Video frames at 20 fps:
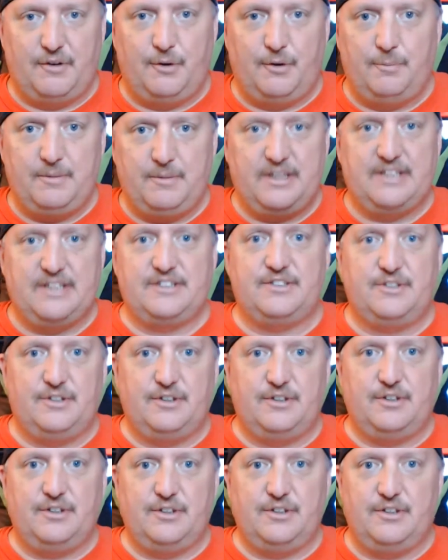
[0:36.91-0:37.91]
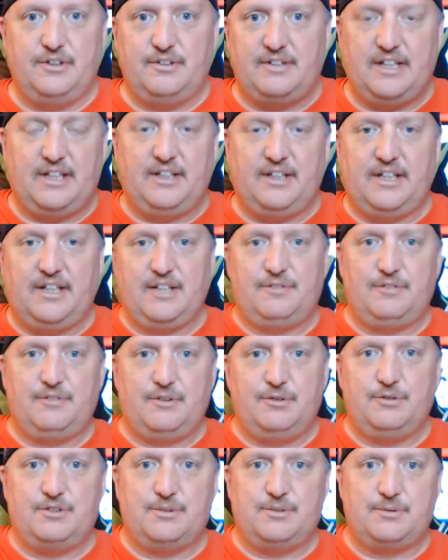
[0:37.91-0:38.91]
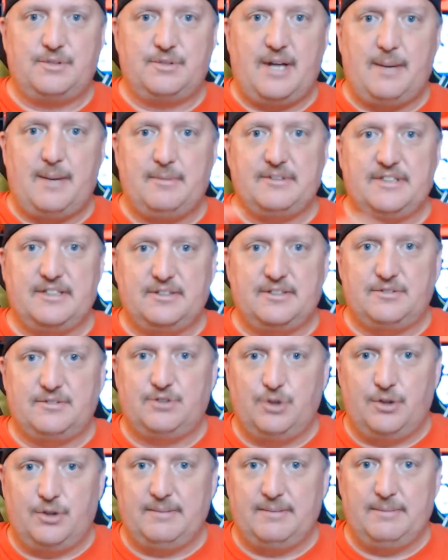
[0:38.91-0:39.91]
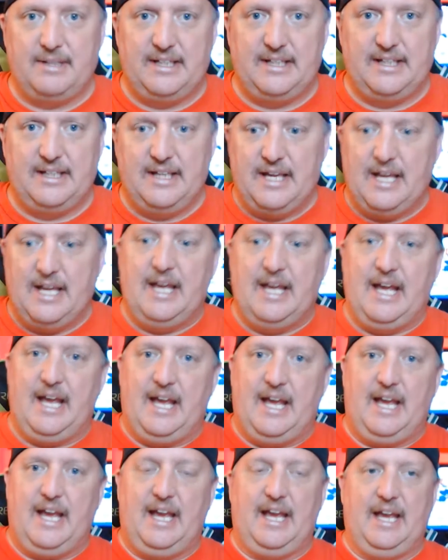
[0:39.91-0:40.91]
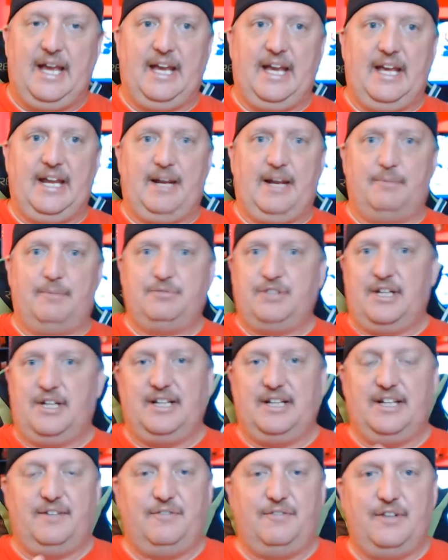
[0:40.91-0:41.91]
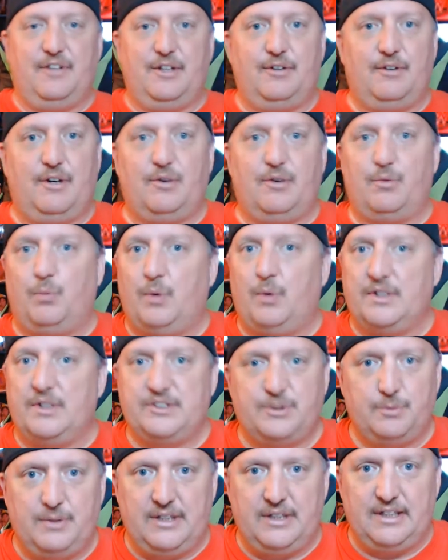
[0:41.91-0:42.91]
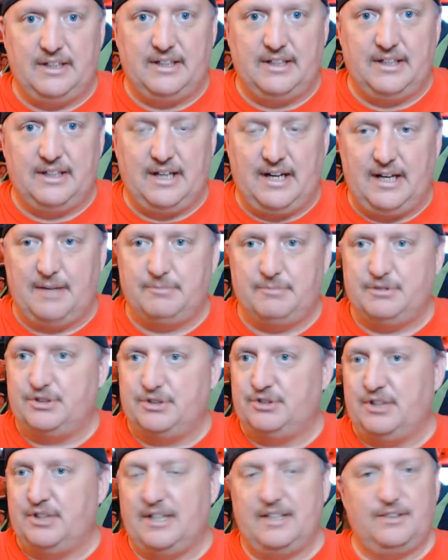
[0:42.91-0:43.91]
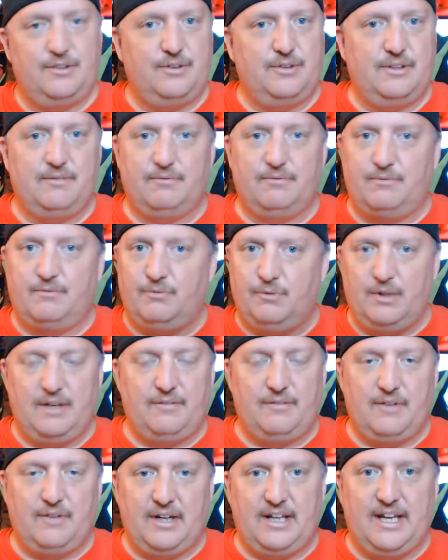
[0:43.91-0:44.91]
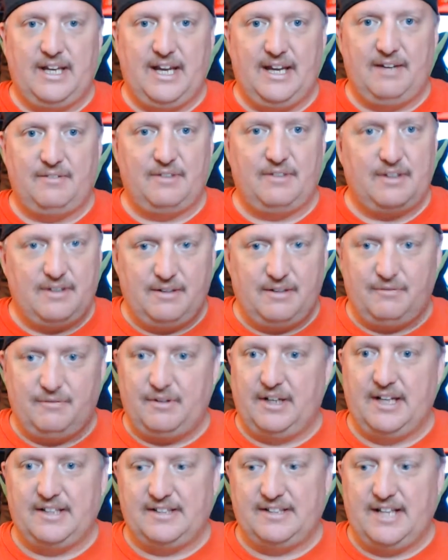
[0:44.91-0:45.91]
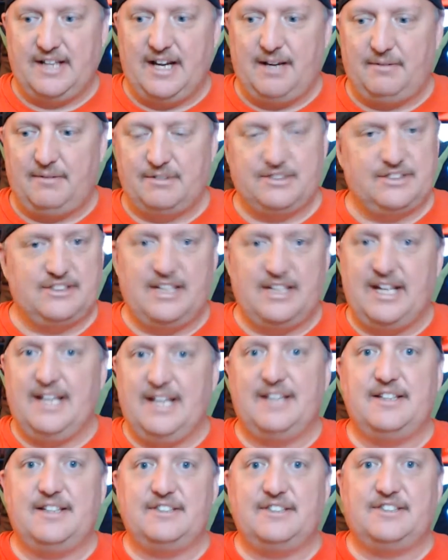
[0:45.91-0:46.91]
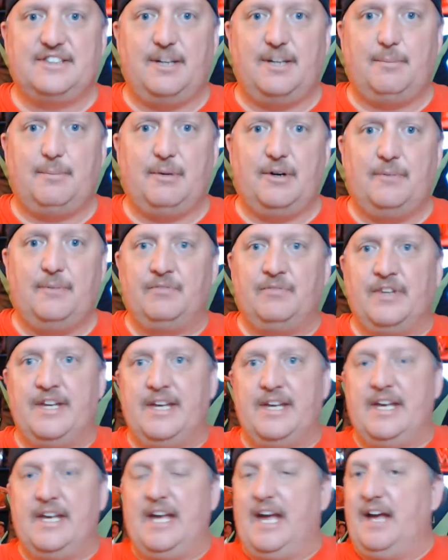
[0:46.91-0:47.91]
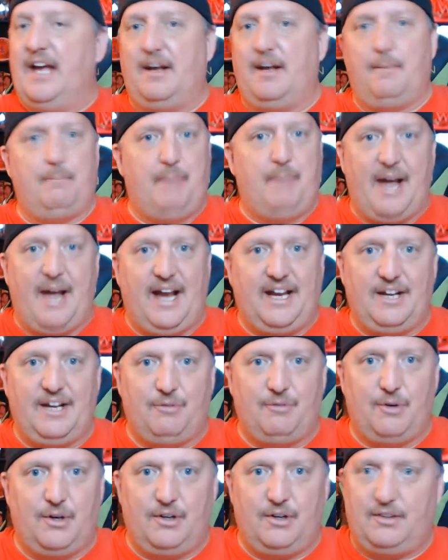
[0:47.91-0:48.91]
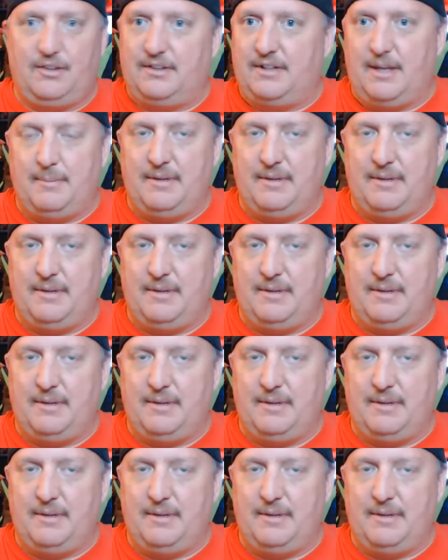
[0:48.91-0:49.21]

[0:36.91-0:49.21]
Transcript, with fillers: I hope you guys are doing good. Thank you guys for the new subscribers that have joined me and I'm trying to get a video out once a week. I'm just trying to do it whenever I can, if I got time, because it's the end of the summer, and I'm back at work.